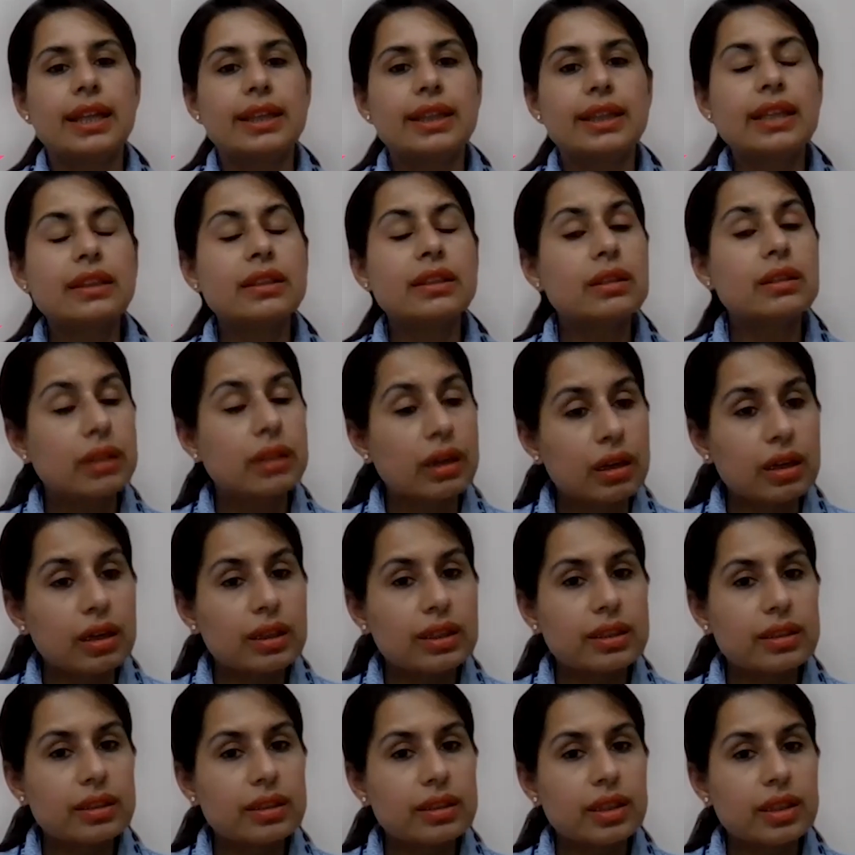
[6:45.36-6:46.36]
Then the
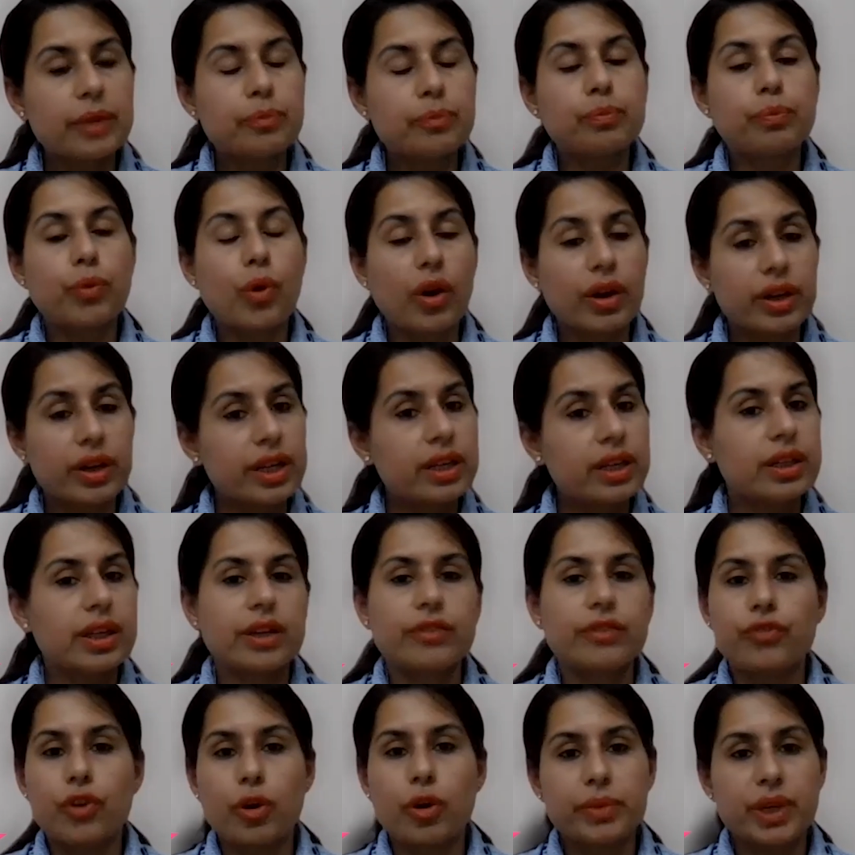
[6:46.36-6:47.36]
third important
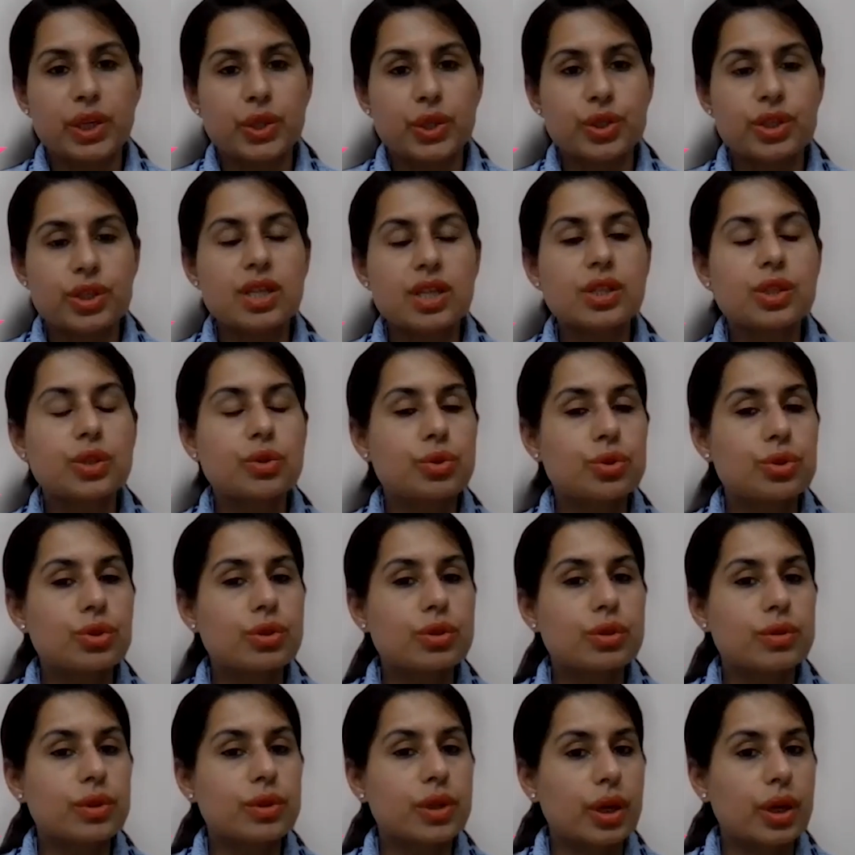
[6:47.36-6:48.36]
information is you
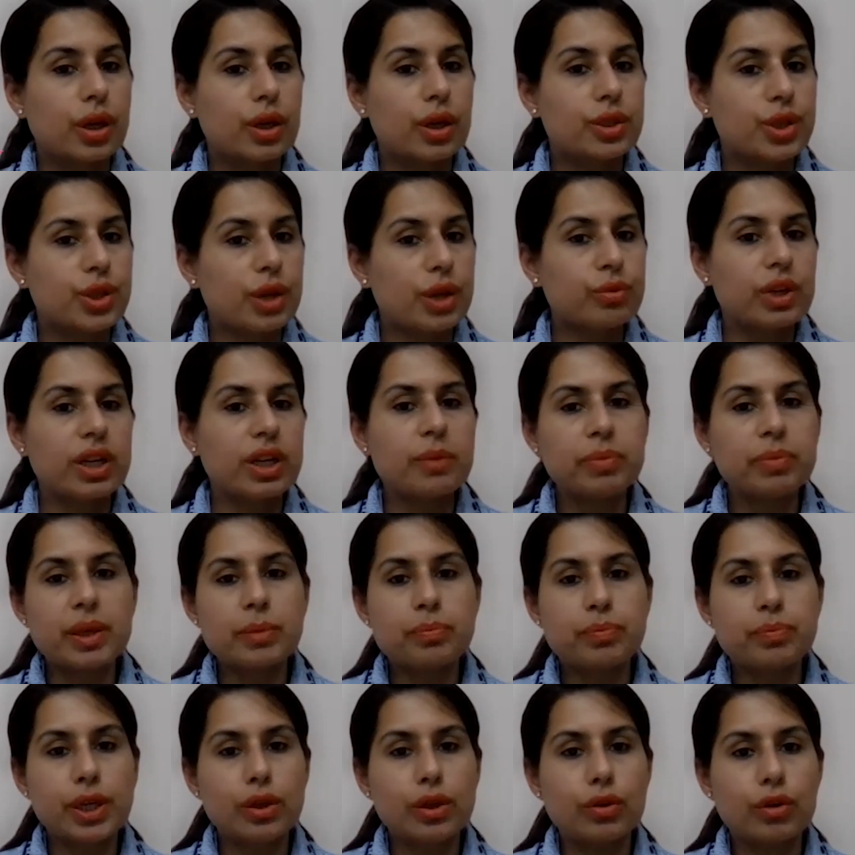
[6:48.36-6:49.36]
should generally
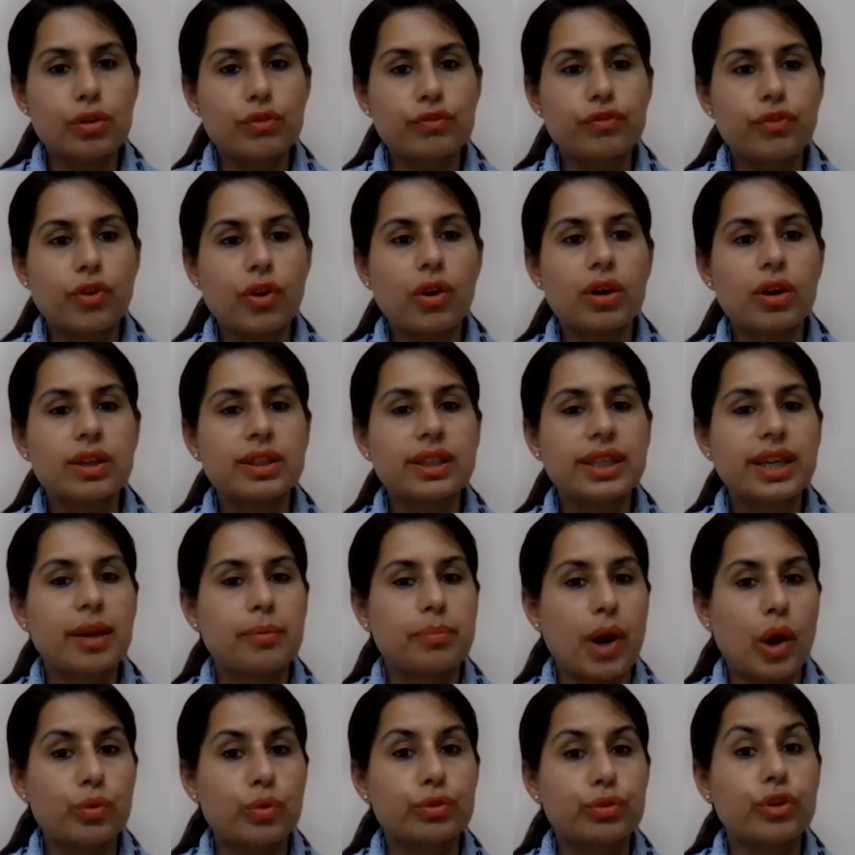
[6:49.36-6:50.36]
people look for the
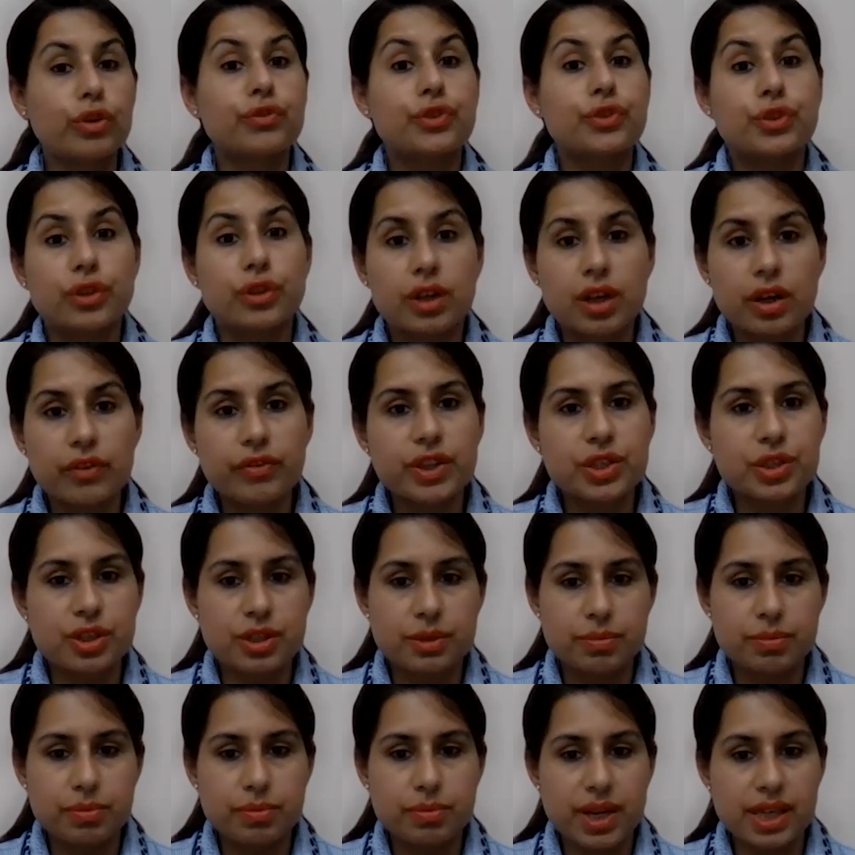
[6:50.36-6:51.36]
amount of sugar which
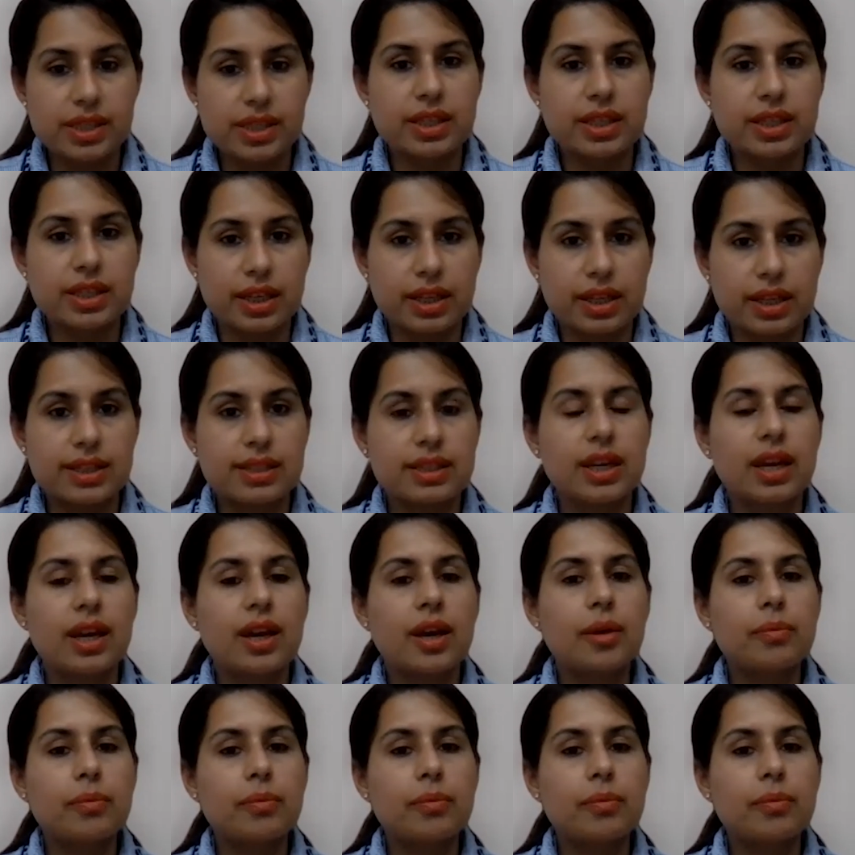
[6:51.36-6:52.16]
is present in this.